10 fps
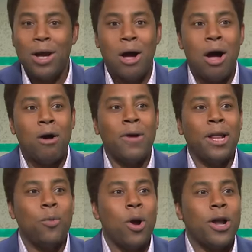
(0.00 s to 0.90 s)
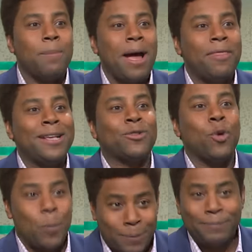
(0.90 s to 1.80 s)
Already worried about this
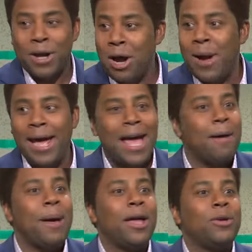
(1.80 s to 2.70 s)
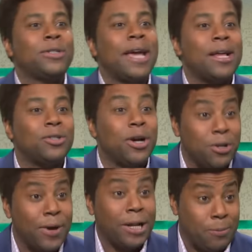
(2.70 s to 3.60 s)
group. All right, how about you, Sandra? Are
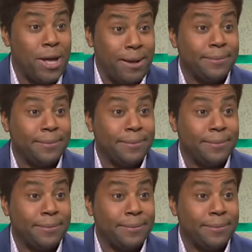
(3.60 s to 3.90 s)
you ready to play?